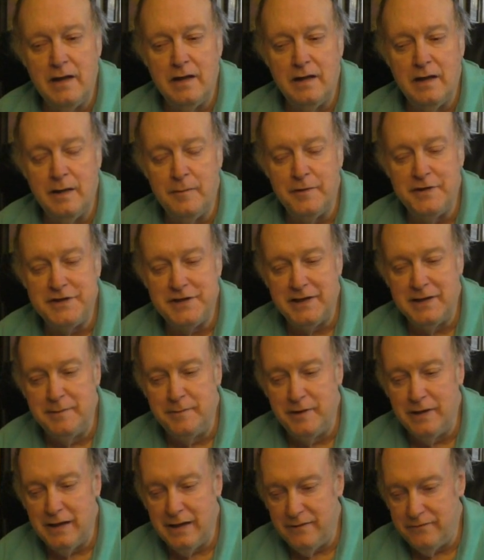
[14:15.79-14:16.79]
How much
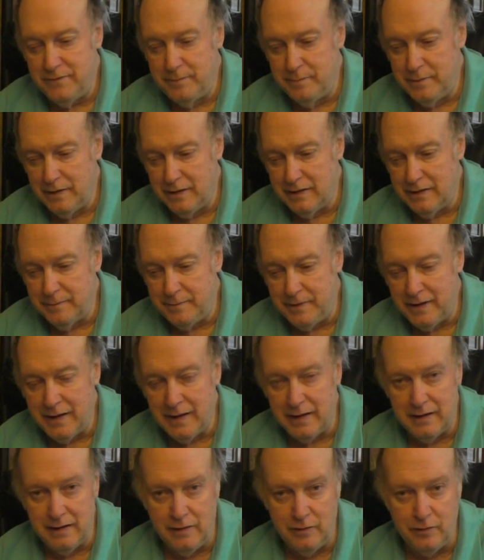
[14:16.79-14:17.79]
steam do you have to build up to
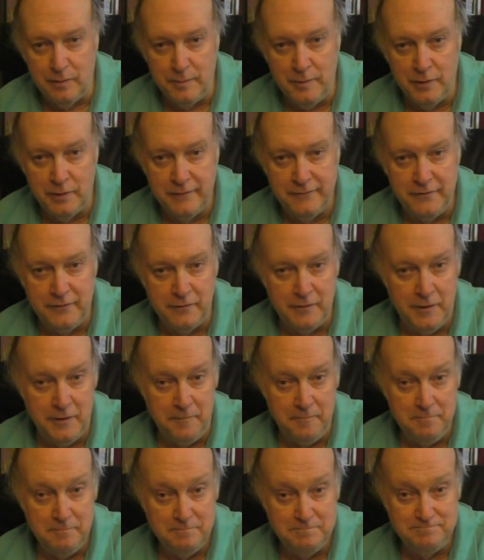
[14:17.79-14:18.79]
get a locomotive to
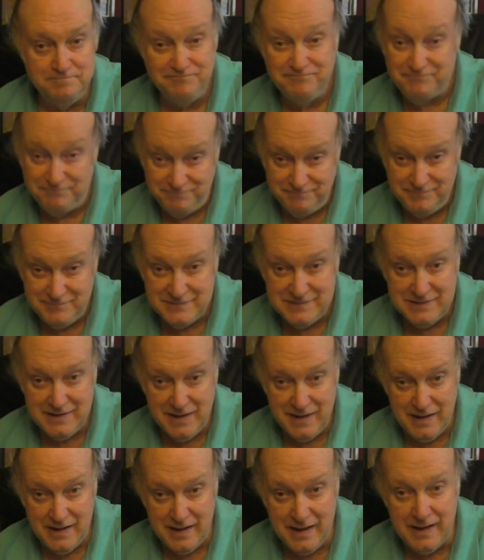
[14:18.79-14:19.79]
run?
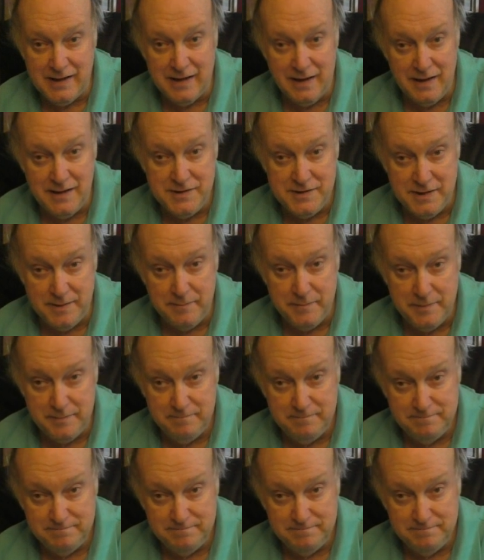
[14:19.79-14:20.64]
That concept.